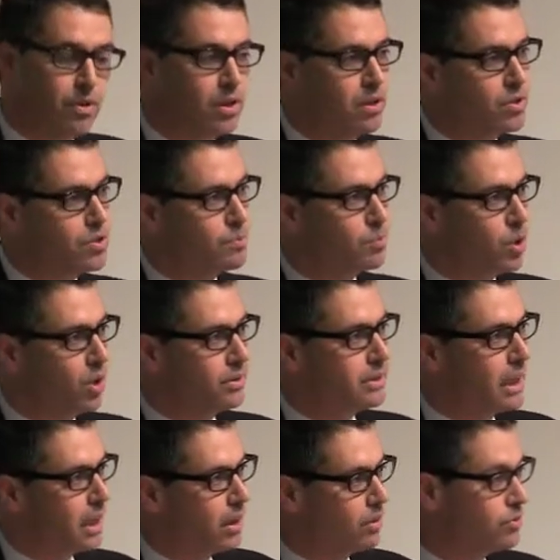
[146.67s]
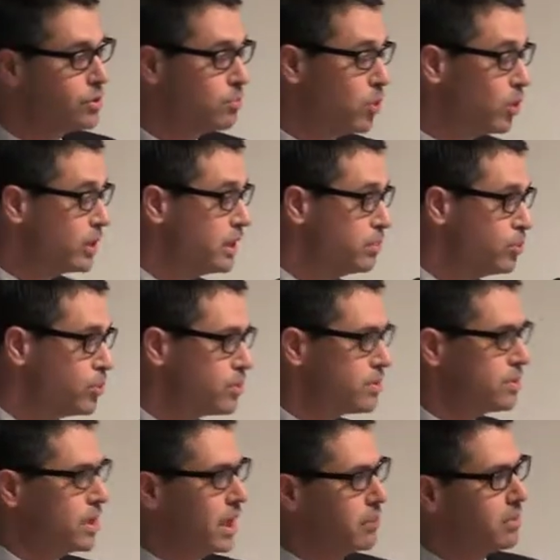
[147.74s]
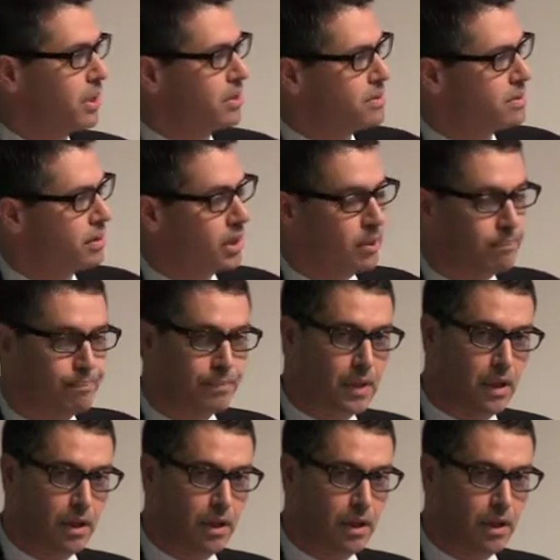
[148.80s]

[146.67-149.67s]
in a small town, small kibbutz named Chatzirim.